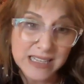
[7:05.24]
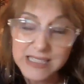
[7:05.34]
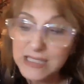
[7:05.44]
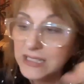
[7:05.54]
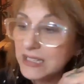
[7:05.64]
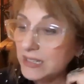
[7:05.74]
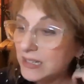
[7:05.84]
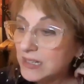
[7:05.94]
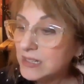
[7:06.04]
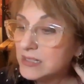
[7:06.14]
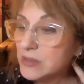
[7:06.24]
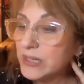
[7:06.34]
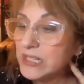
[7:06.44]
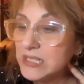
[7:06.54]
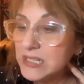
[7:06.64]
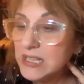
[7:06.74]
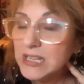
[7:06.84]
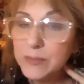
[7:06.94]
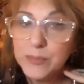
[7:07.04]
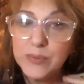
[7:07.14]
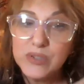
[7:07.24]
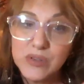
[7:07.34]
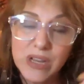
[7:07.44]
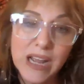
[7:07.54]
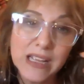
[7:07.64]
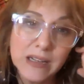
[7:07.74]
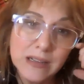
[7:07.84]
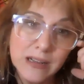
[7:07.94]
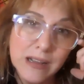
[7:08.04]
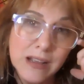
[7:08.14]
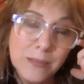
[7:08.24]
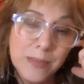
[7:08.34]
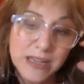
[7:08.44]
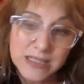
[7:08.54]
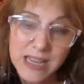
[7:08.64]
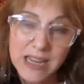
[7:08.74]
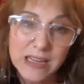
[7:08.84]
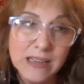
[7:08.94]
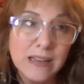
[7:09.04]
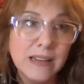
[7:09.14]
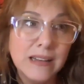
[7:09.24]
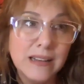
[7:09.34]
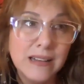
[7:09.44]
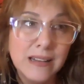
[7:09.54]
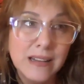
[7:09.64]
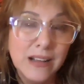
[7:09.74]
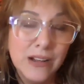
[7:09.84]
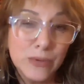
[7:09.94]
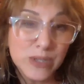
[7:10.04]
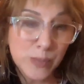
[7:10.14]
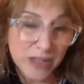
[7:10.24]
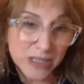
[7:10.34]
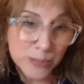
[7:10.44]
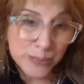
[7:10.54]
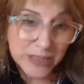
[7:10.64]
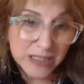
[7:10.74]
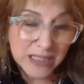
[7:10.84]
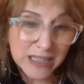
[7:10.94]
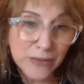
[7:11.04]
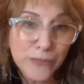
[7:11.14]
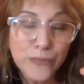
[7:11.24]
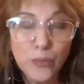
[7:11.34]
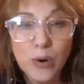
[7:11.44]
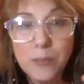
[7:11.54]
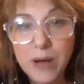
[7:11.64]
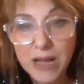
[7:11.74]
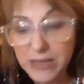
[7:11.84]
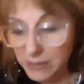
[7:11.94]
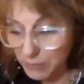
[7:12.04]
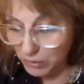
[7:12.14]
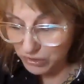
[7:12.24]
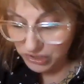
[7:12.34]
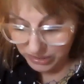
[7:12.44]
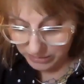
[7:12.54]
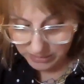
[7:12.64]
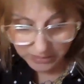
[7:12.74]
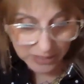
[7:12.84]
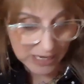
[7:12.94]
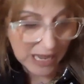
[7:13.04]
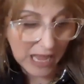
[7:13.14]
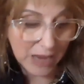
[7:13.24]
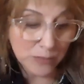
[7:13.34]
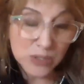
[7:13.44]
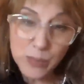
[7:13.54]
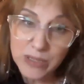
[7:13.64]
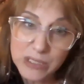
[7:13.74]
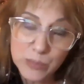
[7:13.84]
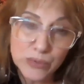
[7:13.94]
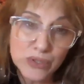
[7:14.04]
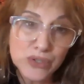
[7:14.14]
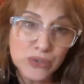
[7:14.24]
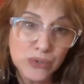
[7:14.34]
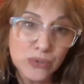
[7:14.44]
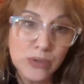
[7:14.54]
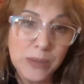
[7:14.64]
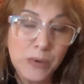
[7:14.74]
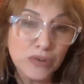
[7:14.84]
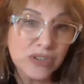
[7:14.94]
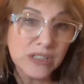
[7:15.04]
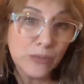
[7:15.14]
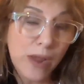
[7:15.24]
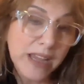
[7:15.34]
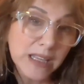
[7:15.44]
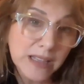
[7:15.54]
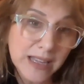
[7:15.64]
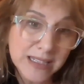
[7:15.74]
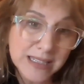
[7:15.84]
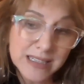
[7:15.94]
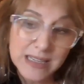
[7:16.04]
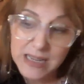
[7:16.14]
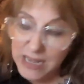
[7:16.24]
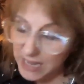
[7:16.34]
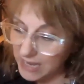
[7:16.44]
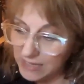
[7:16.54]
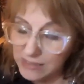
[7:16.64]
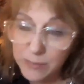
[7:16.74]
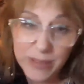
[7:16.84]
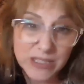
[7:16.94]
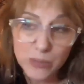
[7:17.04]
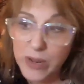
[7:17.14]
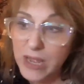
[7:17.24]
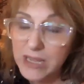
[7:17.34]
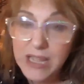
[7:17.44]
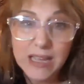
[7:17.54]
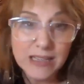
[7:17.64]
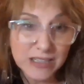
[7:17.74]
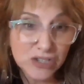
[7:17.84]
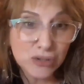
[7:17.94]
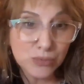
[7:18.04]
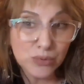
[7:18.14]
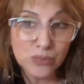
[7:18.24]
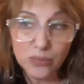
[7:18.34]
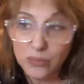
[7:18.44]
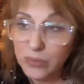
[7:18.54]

easily. So I need to keep so that I can maintain responsibility for my emotions. I'm responsible to emotionally regulate. And the best way I can is through